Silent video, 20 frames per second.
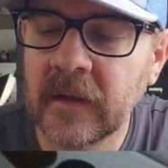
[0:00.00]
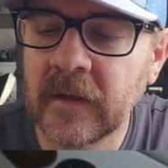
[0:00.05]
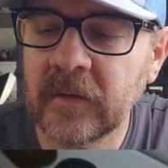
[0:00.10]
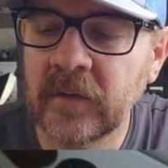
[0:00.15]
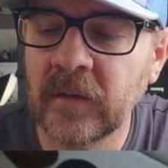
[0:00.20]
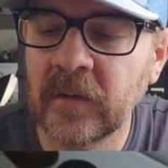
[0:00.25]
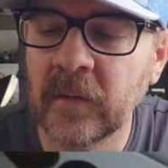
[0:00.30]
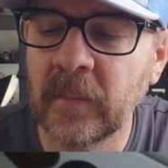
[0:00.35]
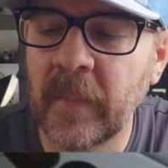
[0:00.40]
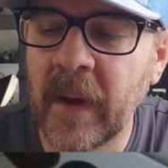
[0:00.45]

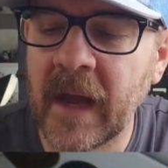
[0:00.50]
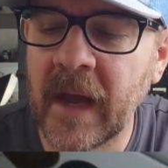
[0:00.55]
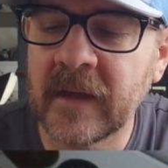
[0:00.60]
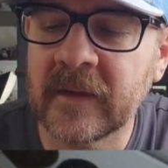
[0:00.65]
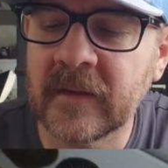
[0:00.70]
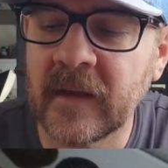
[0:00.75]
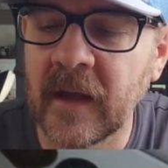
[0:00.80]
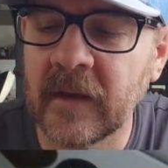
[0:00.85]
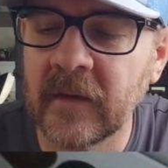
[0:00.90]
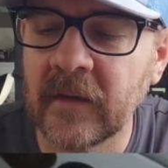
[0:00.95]
Do the back
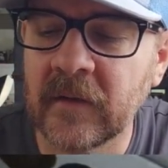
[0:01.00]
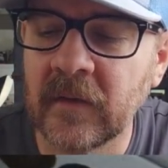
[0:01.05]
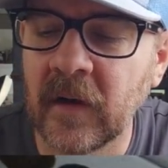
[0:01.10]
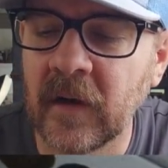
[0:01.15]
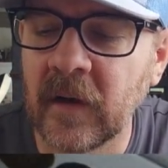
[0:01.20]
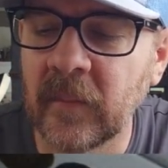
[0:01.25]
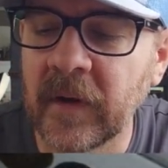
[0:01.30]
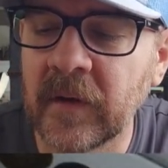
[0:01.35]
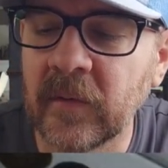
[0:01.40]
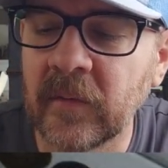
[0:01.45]
side of the
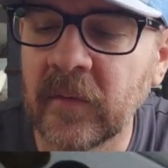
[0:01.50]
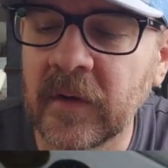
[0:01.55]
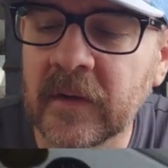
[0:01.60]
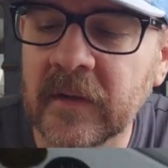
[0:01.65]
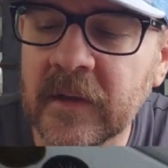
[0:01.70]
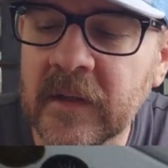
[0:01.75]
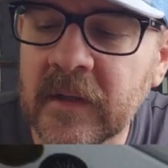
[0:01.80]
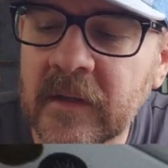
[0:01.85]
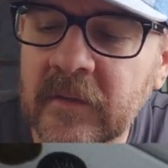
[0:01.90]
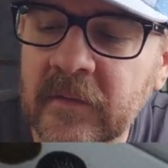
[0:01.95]
arm. You don't
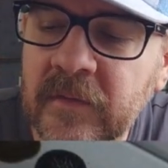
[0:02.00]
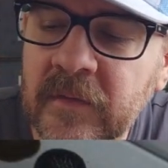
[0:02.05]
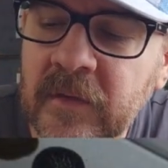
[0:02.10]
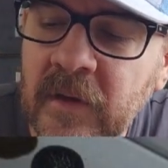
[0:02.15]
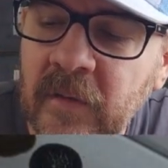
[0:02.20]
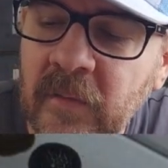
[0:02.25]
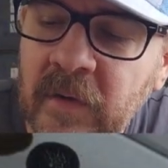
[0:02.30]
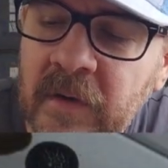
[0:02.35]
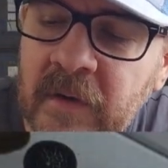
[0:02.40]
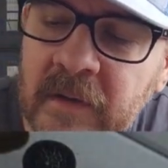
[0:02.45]

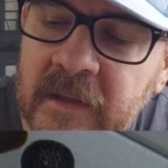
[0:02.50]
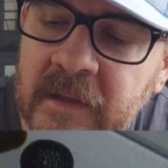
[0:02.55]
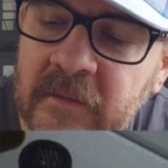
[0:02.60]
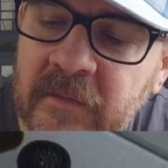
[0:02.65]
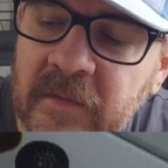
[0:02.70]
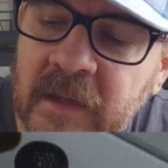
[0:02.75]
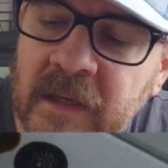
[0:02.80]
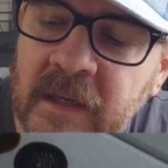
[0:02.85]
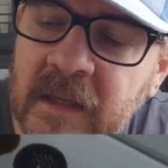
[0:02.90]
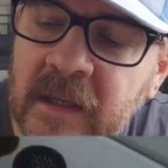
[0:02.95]
want to leave
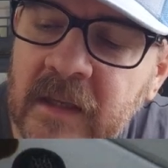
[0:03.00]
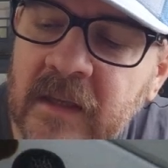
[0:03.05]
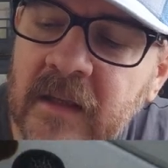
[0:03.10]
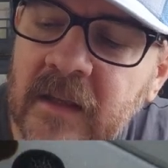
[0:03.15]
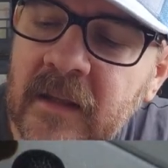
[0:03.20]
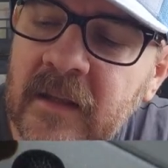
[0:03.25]
any,